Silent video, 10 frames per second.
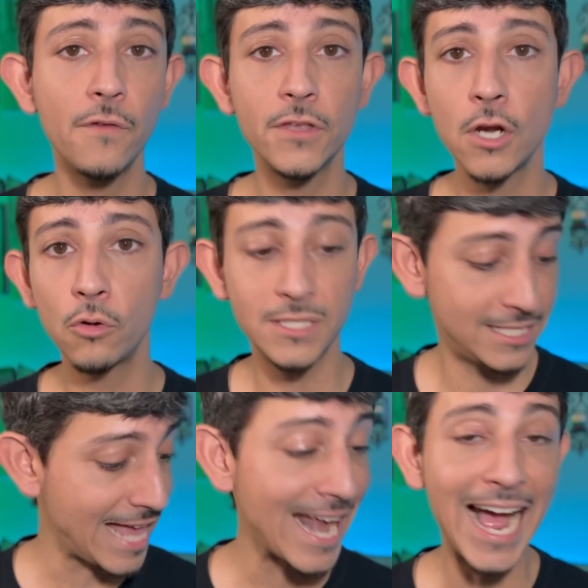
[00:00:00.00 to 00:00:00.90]
of the notes
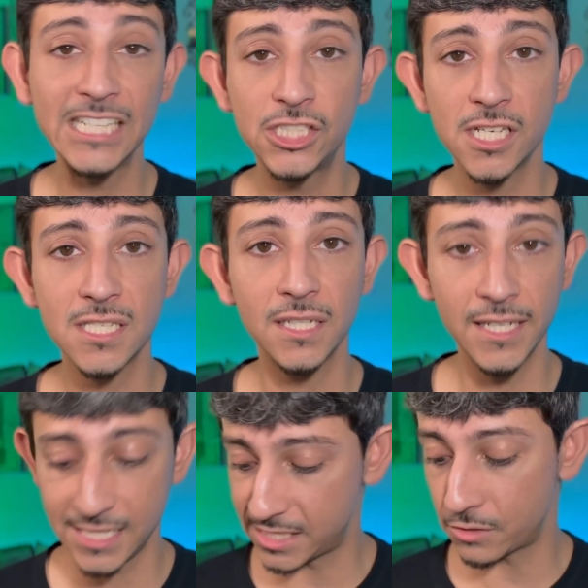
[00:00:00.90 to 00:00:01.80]
that I just
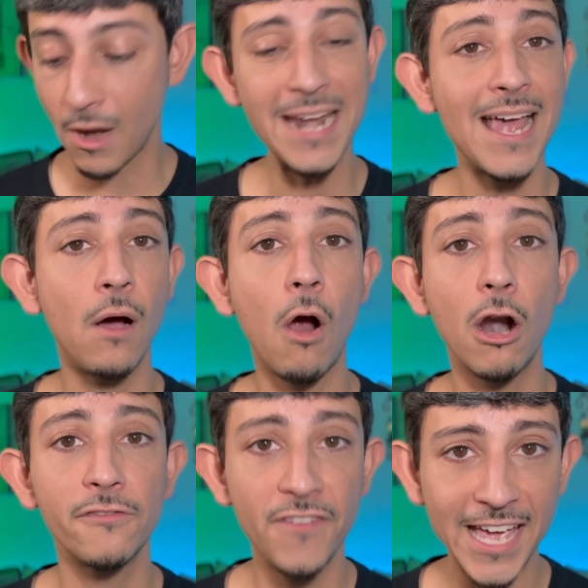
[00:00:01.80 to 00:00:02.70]
listed right now
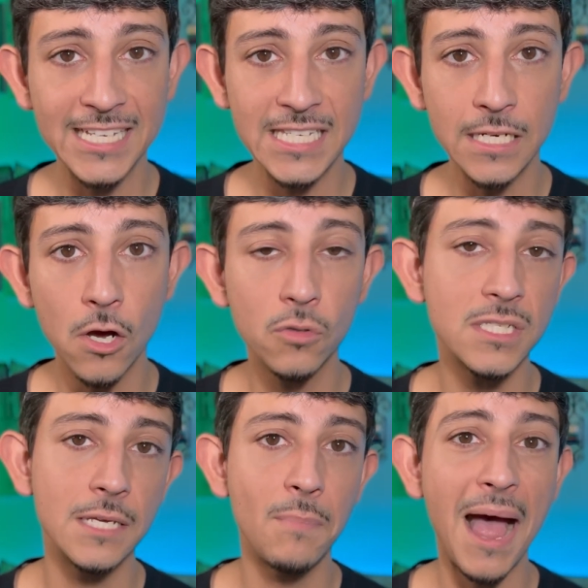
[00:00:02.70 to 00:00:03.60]
are fantasy notes,
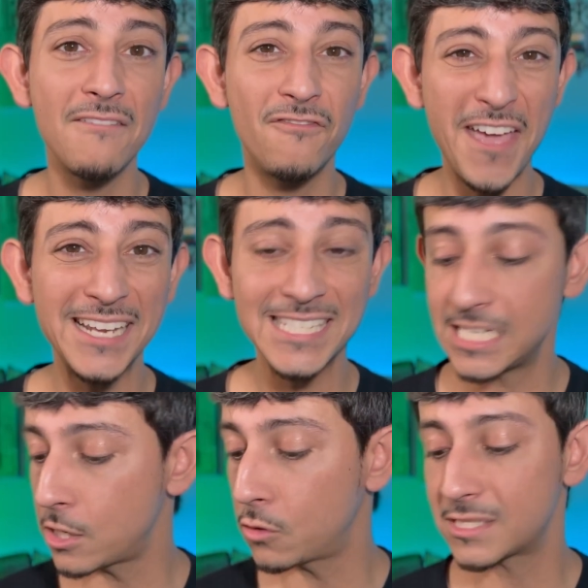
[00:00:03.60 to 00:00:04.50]
and by fantasy
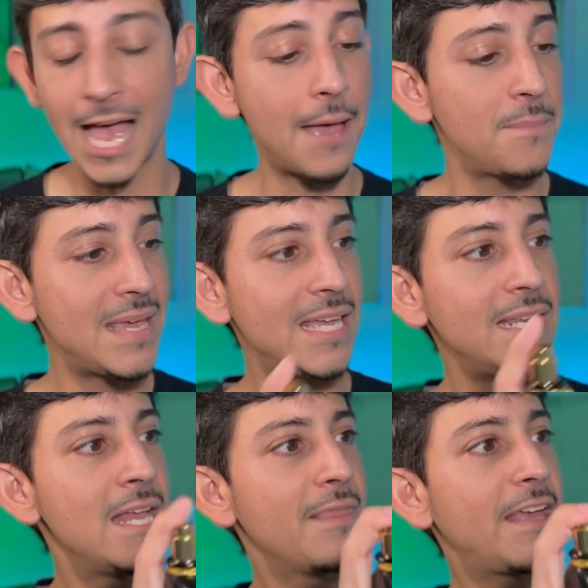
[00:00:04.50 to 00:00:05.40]
notes, I
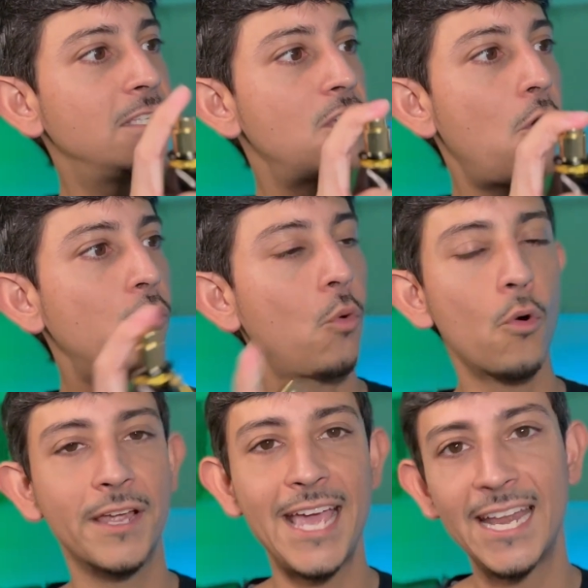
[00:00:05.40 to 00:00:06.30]
mean they don't
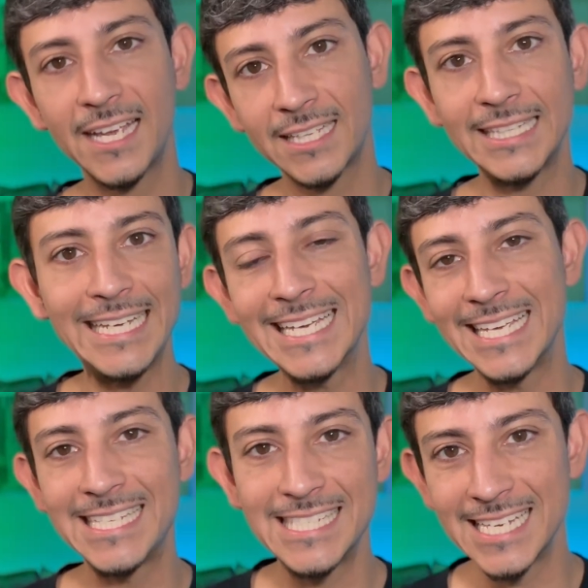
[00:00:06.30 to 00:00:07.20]
organically
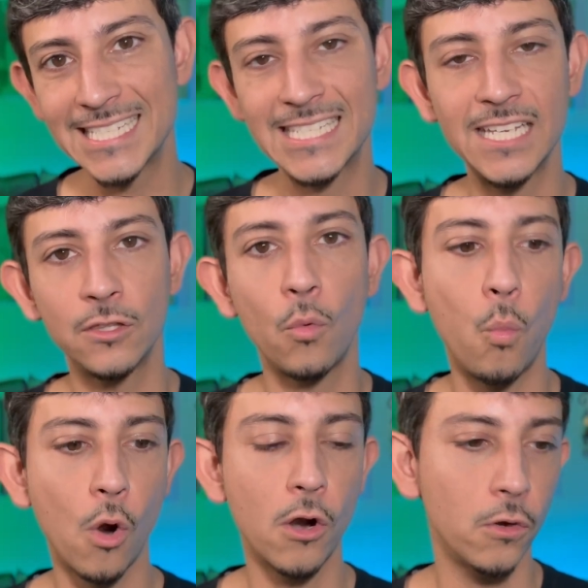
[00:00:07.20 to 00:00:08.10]
exist in the
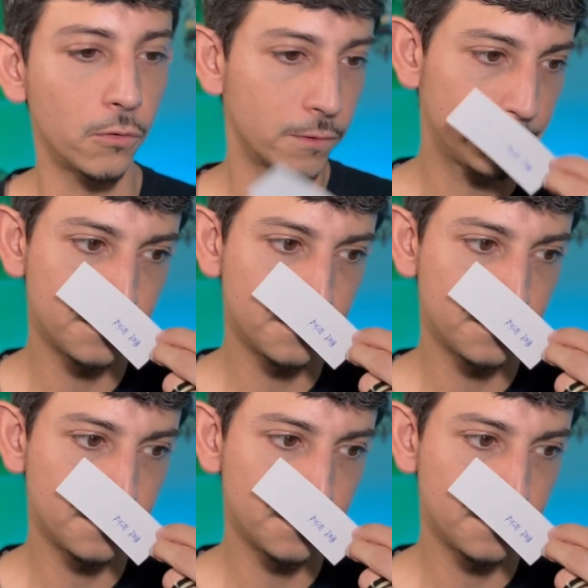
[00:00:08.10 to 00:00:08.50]
world.